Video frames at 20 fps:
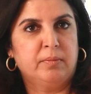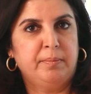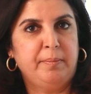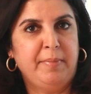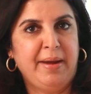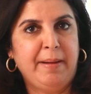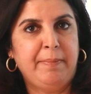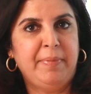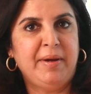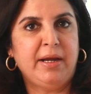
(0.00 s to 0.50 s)

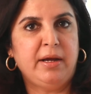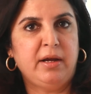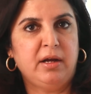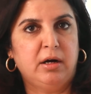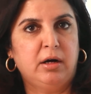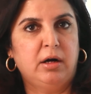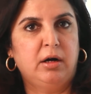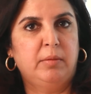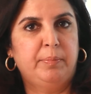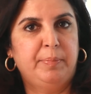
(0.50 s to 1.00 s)
Maybe
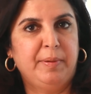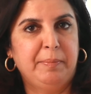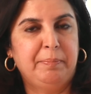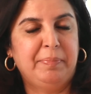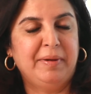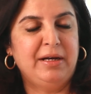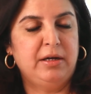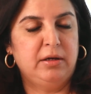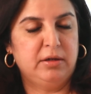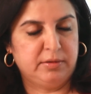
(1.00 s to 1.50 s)

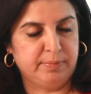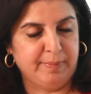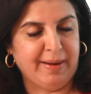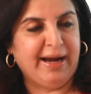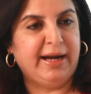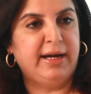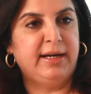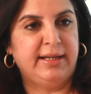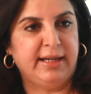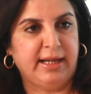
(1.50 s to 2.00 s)
people's
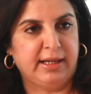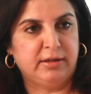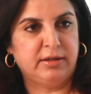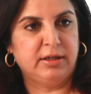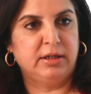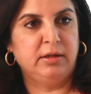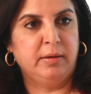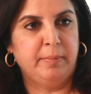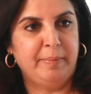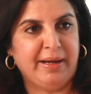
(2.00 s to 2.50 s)
minds,
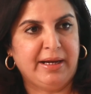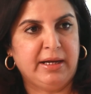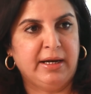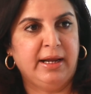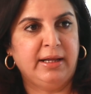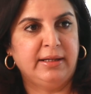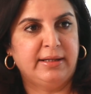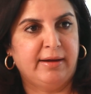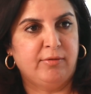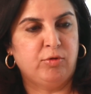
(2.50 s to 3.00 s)
yes. In the
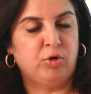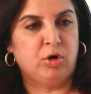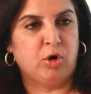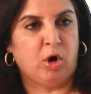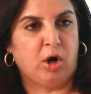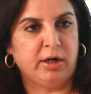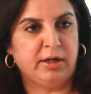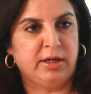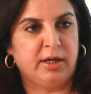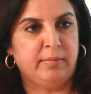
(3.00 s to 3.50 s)
beginning, they would
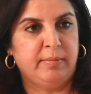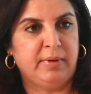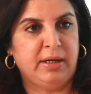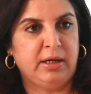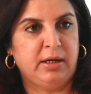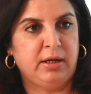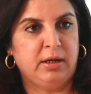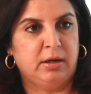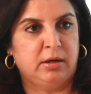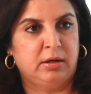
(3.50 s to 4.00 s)
not give
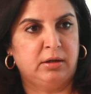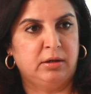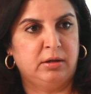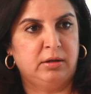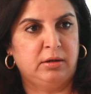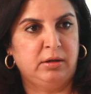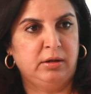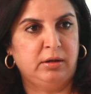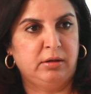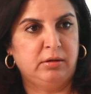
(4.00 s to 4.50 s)
me
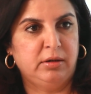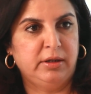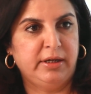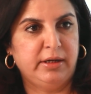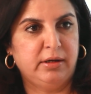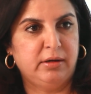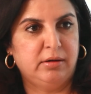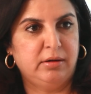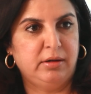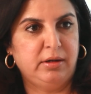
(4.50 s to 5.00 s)

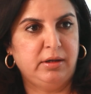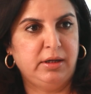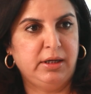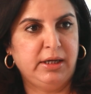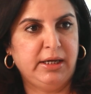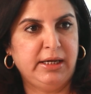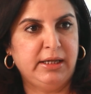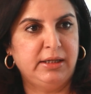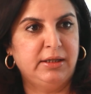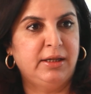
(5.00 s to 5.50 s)

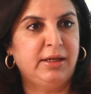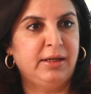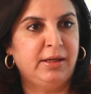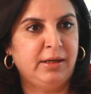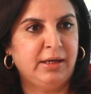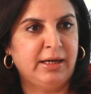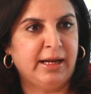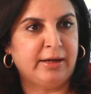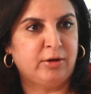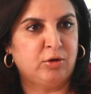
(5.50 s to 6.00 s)

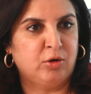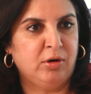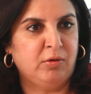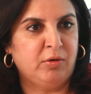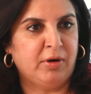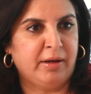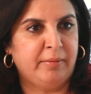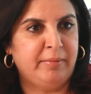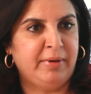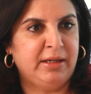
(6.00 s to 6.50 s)
Hindi, like, you know
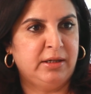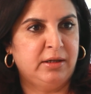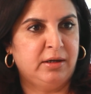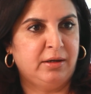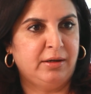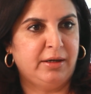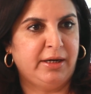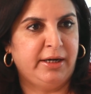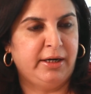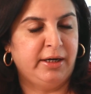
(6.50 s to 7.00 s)
what I mean,
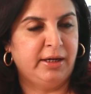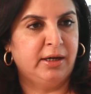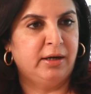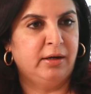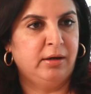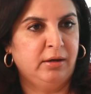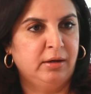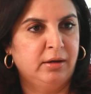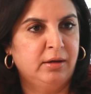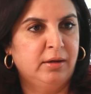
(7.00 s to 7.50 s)
the
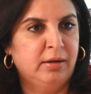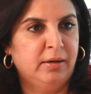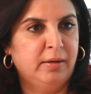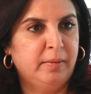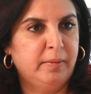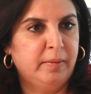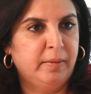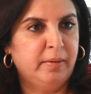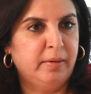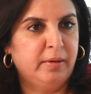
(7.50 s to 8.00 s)
Indian
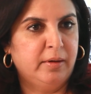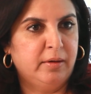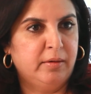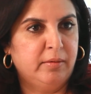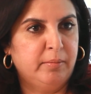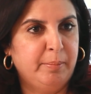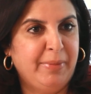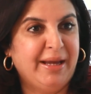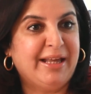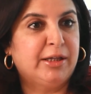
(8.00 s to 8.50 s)

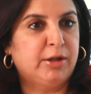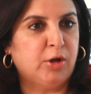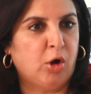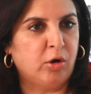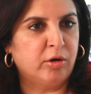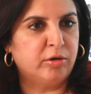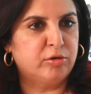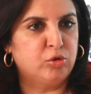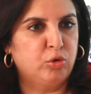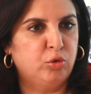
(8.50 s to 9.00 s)
big
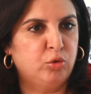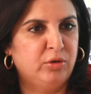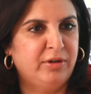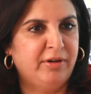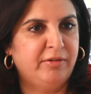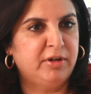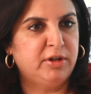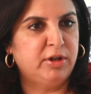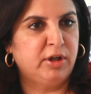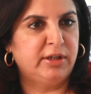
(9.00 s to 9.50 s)
songs to do.
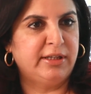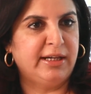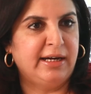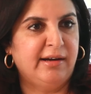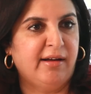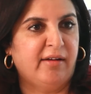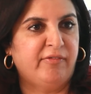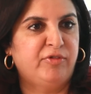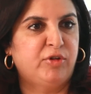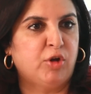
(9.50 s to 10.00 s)
They would say
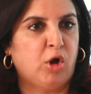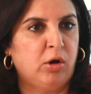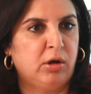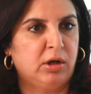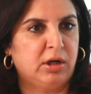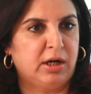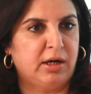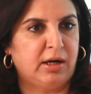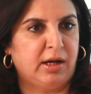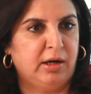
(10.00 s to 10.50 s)
love
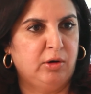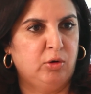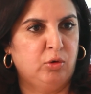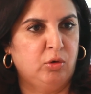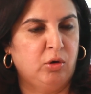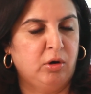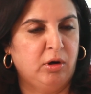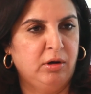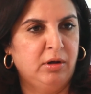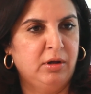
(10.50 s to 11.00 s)
song karalo,
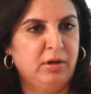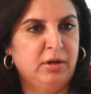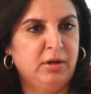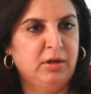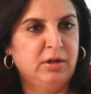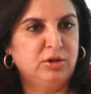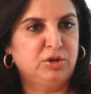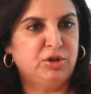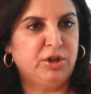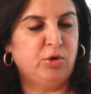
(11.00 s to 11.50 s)
or
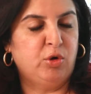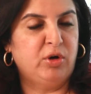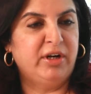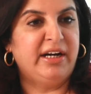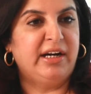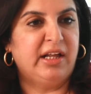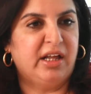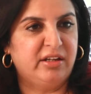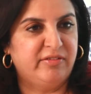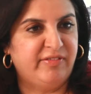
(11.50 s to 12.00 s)
she
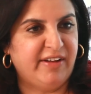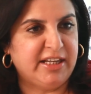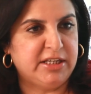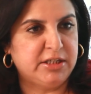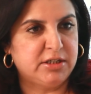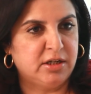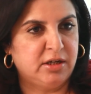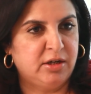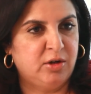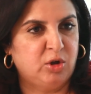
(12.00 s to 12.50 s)
only does
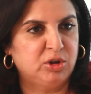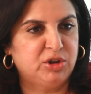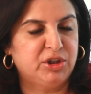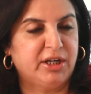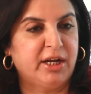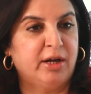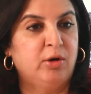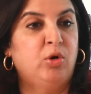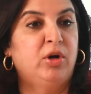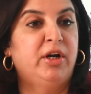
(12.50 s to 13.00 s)
western, or she
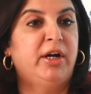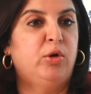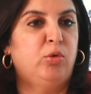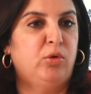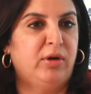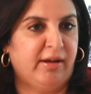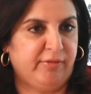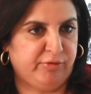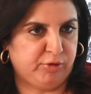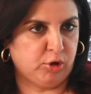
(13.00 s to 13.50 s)
can only
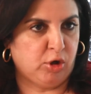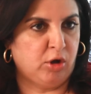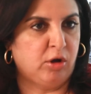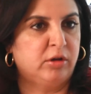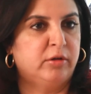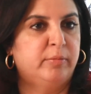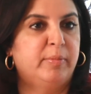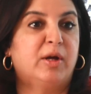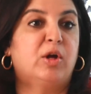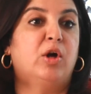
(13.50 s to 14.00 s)
do love
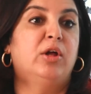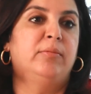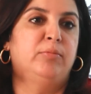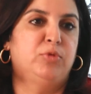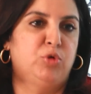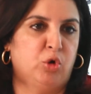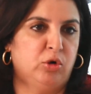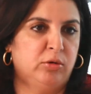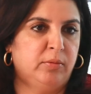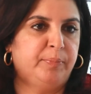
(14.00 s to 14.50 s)
songs because
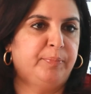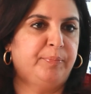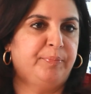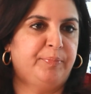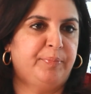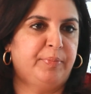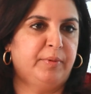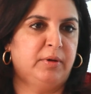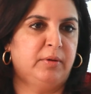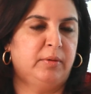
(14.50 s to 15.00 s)

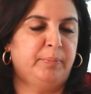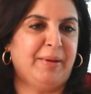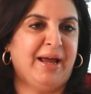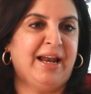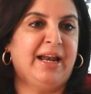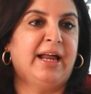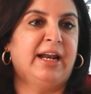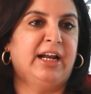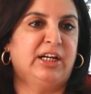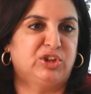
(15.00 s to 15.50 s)

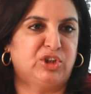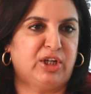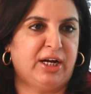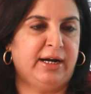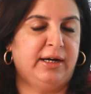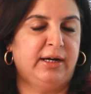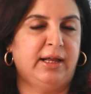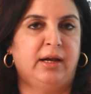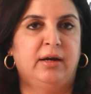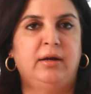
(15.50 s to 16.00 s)
Pehla
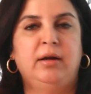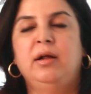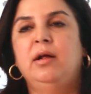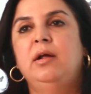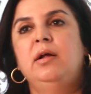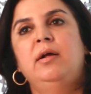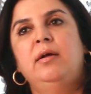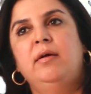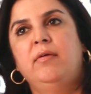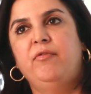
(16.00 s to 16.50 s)
Nasha done.
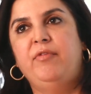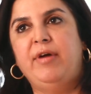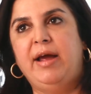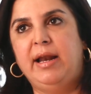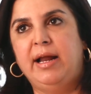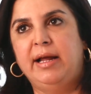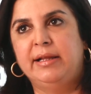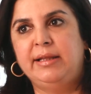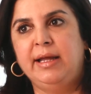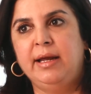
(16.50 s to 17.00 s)

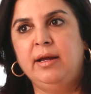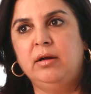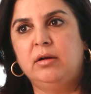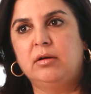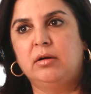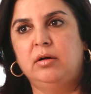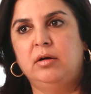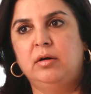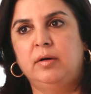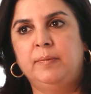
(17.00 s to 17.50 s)
Well, I
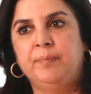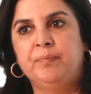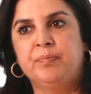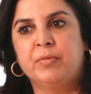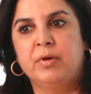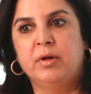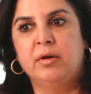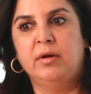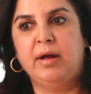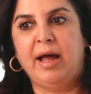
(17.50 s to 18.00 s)
think,
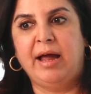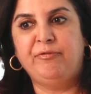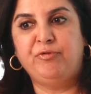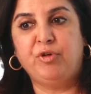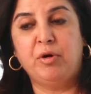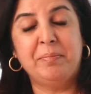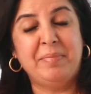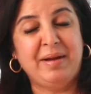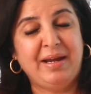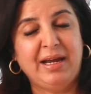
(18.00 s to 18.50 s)
and
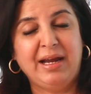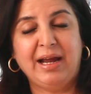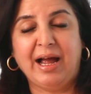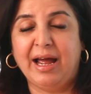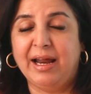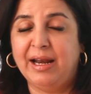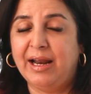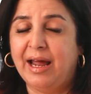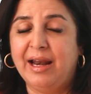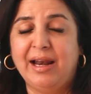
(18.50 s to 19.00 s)
for me,
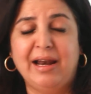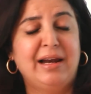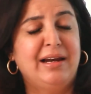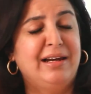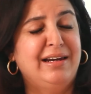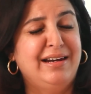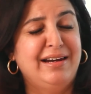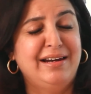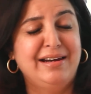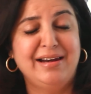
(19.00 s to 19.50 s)
I
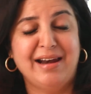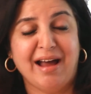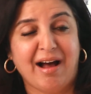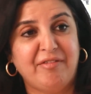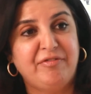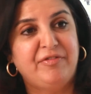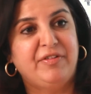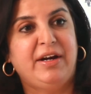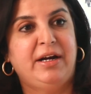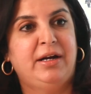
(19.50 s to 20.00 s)

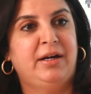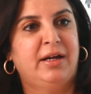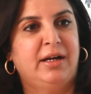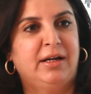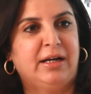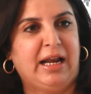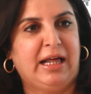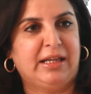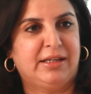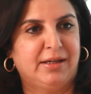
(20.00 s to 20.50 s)
love
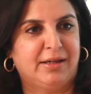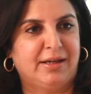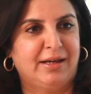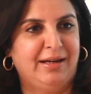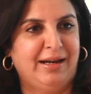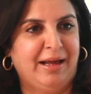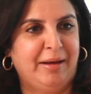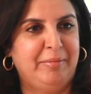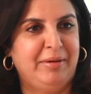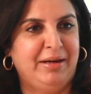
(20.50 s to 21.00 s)
Indian
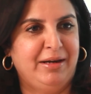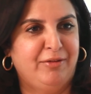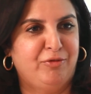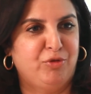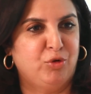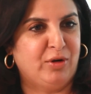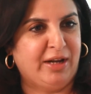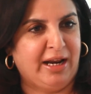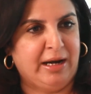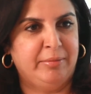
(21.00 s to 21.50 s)
classical. I mean,
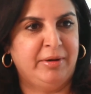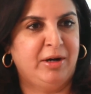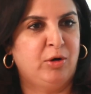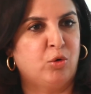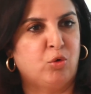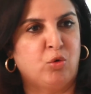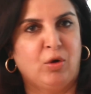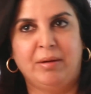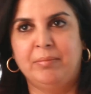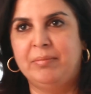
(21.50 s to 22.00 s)
if you tell me
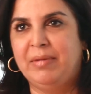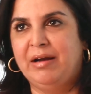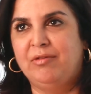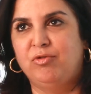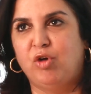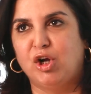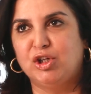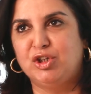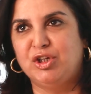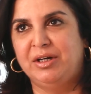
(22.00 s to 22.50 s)
to come
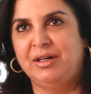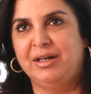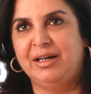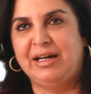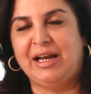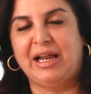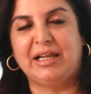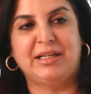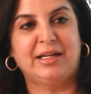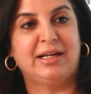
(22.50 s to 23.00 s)
and watch
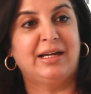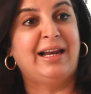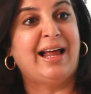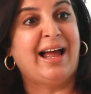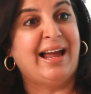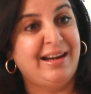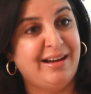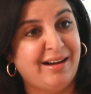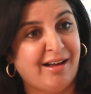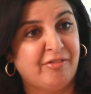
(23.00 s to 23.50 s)
Indian classical,
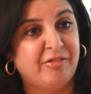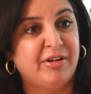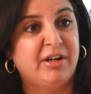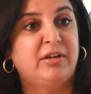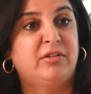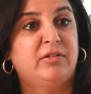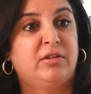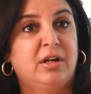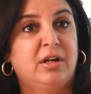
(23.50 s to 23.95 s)
I love it.